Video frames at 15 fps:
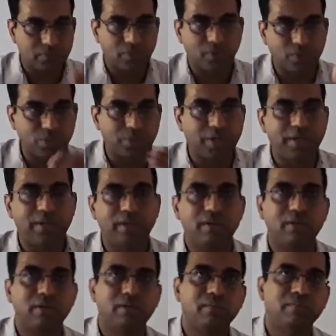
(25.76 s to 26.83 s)
a routine
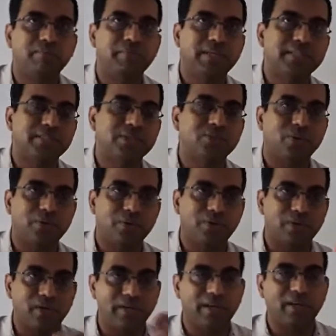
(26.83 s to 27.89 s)
basis or on
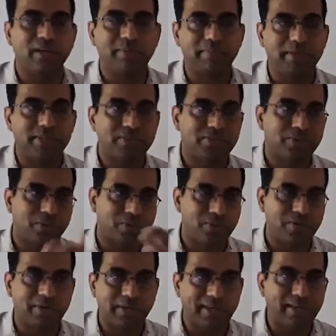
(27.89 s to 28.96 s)
a clinical basis or
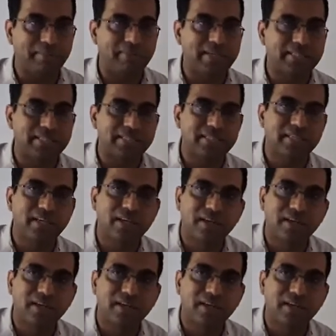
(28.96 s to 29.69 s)
on a daily basis.